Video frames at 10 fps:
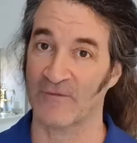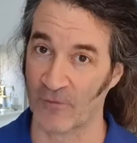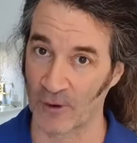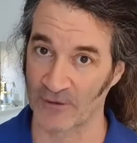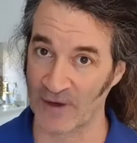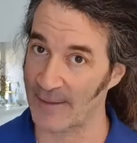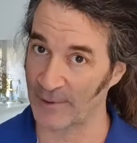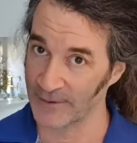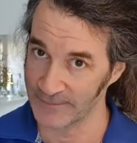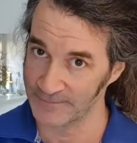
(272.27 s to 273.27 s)
For
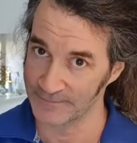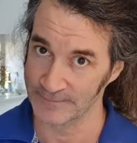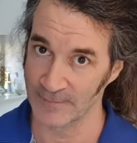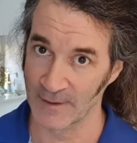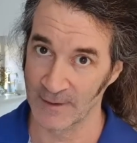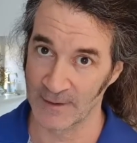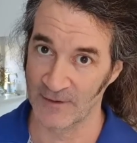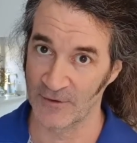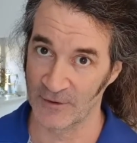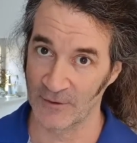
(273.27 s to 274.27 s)
example, if you're